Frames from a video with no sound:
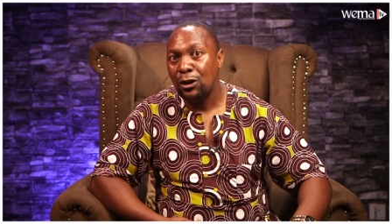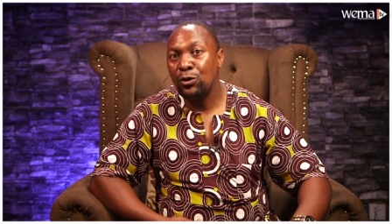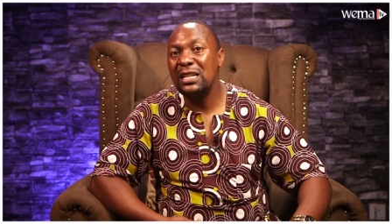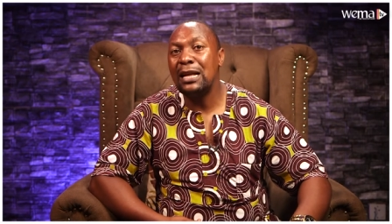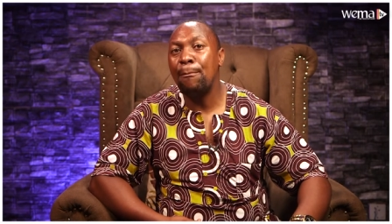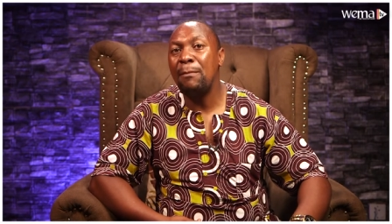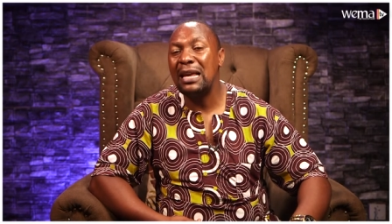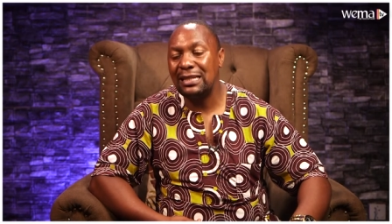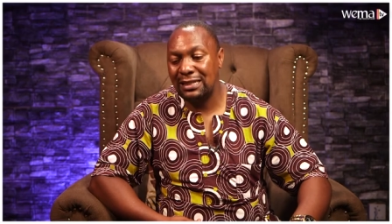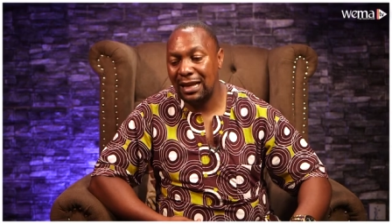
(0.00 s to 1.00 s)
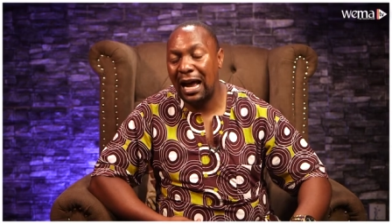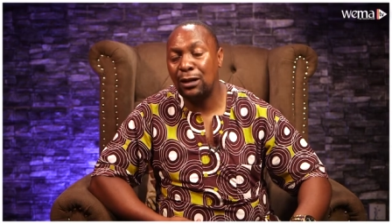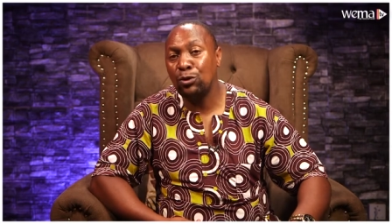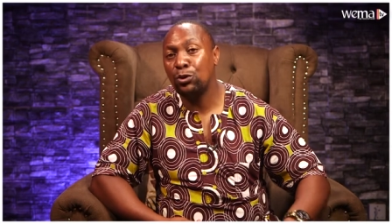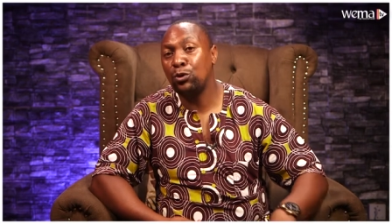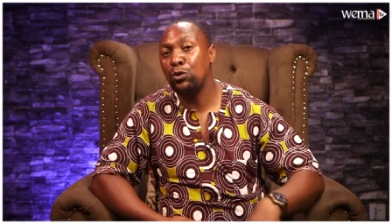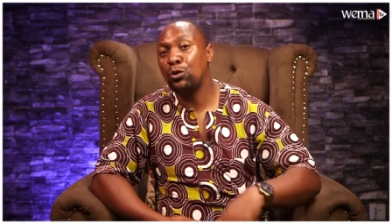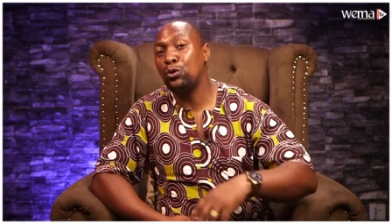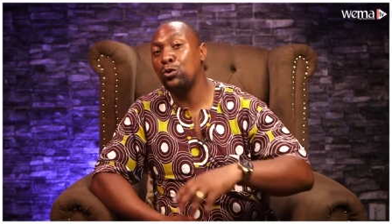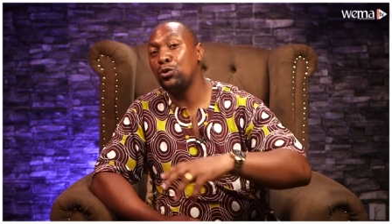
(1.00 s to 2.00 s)
To his amaze, uh, to, to,
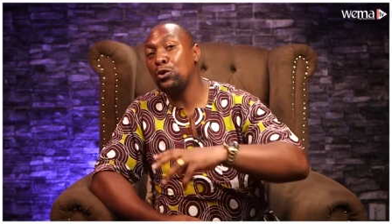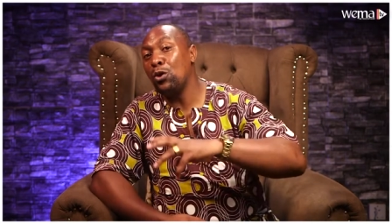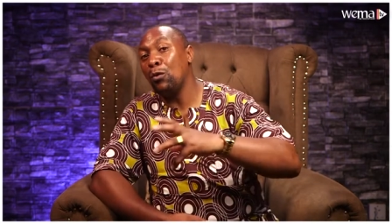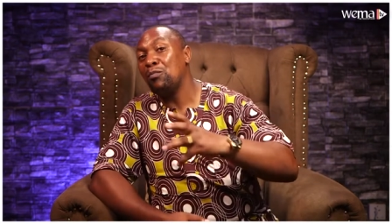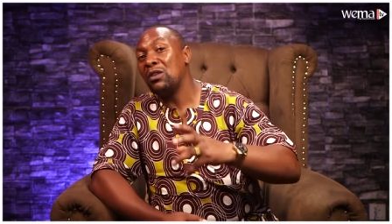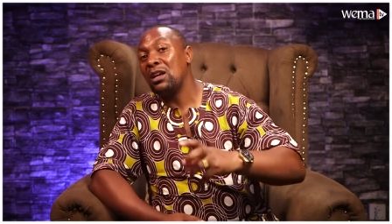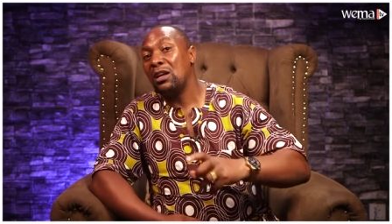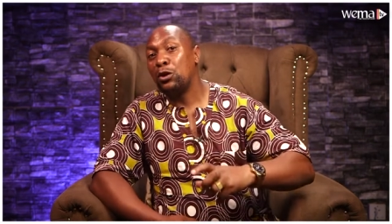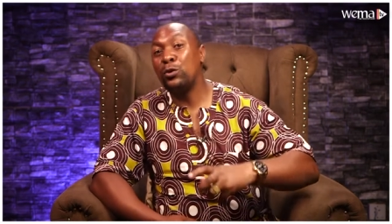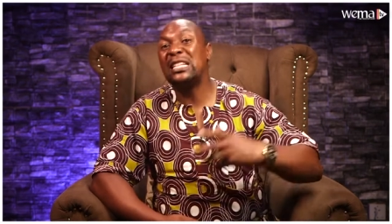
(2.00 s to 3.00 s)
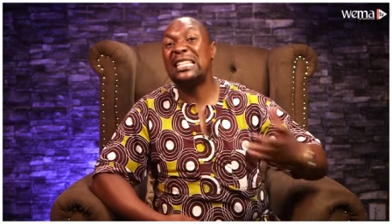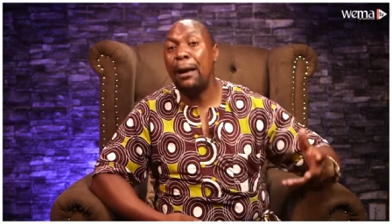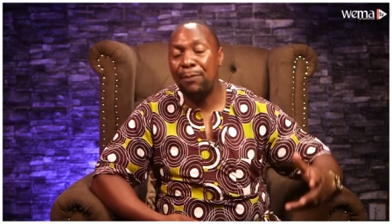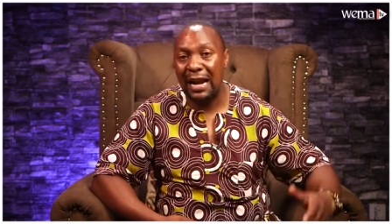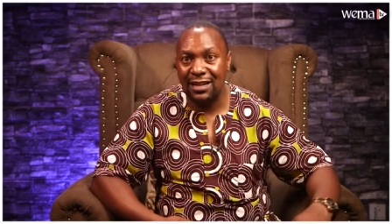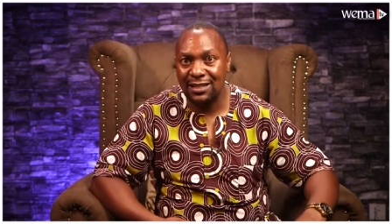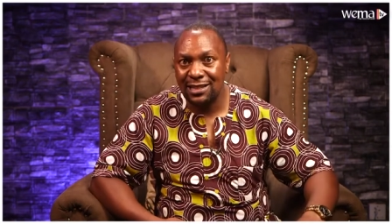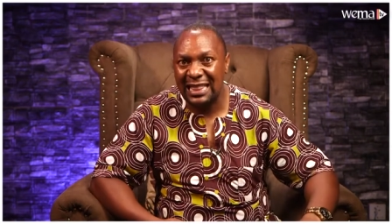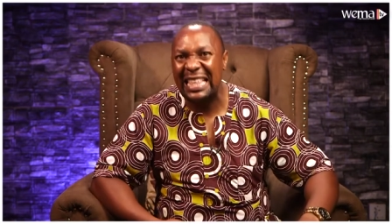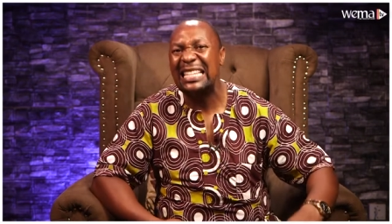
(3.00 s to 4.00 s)
to, to, you know, to his surprise,
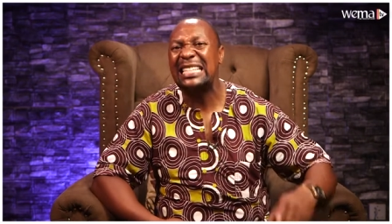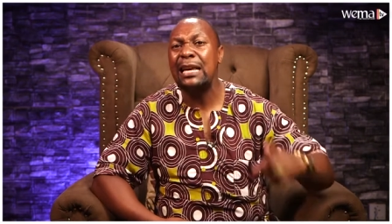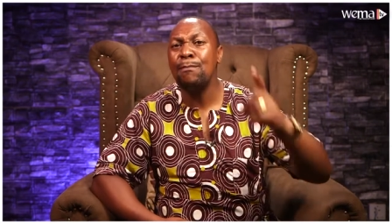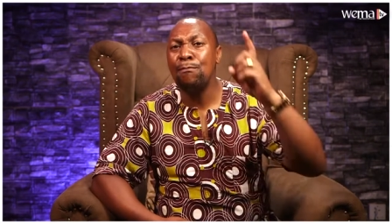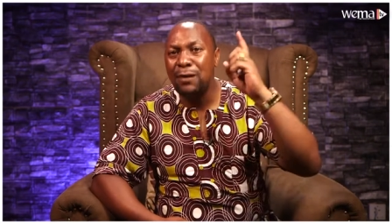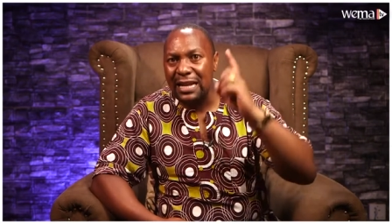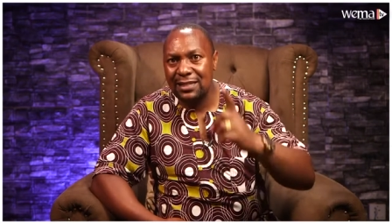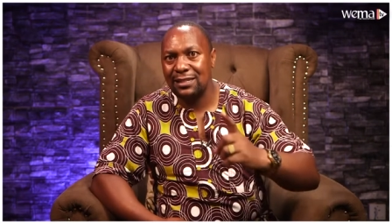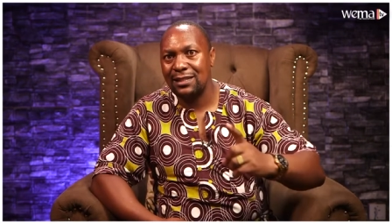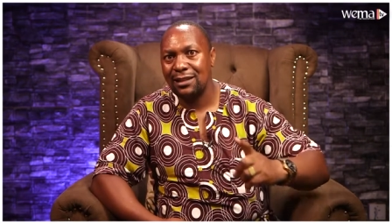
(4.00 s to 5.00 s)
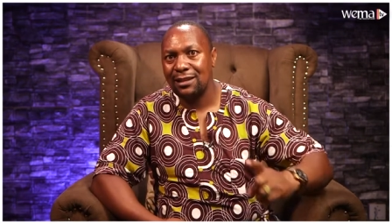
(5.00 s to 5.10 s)
the same place